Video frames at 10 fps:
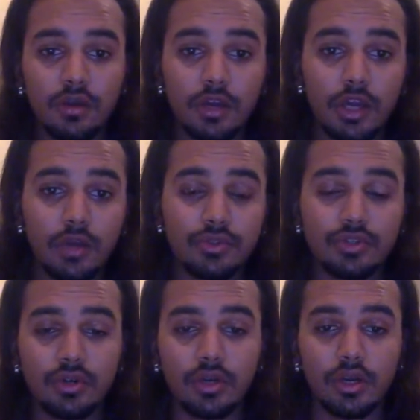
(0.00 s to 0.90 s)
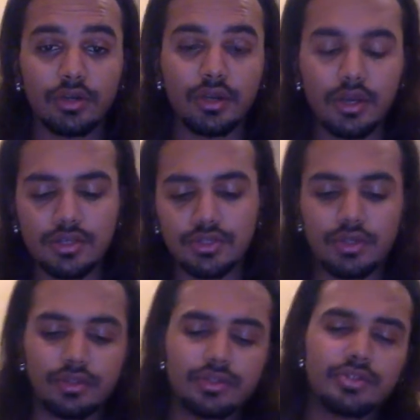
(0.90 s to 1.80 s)
Hey, what's going on, guys?
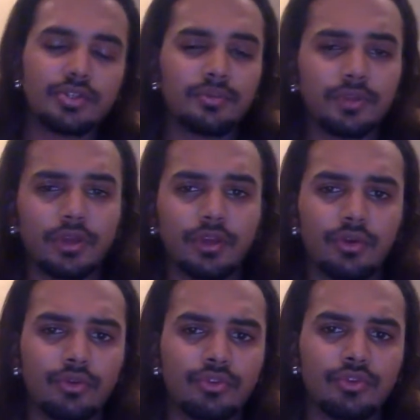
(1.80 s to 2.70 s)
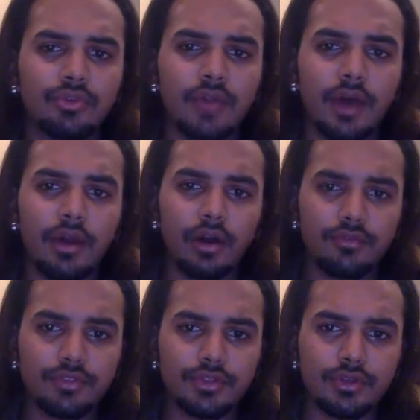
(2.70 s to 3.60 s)
This is something I don't do that
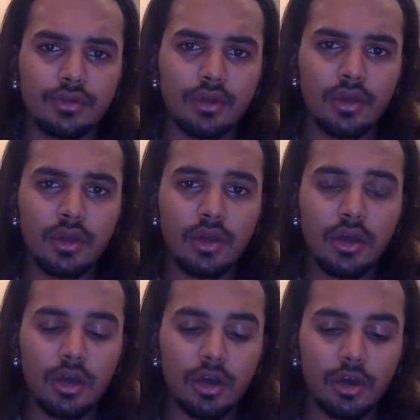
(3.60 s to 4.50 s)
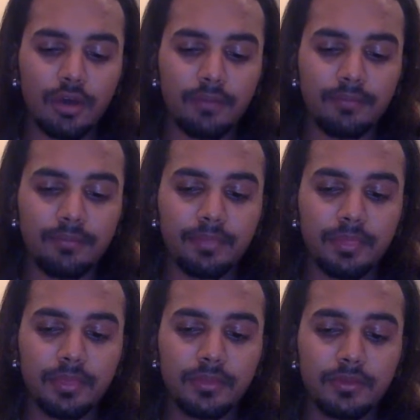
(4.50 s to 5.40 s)
often.
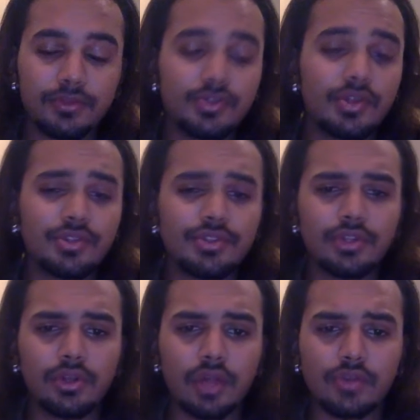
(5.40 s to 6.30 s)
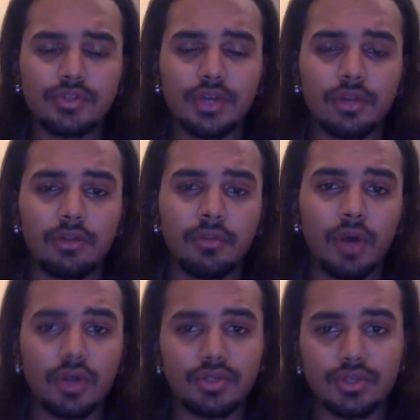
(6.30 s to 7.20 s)
It's a little outside of the
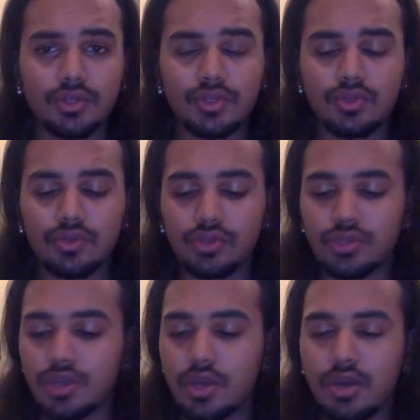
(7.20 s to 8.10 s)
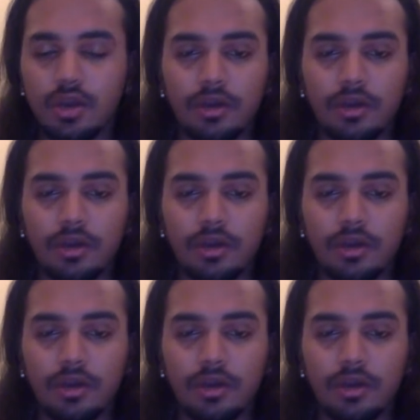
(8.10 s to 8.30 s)
box, I guess you can say.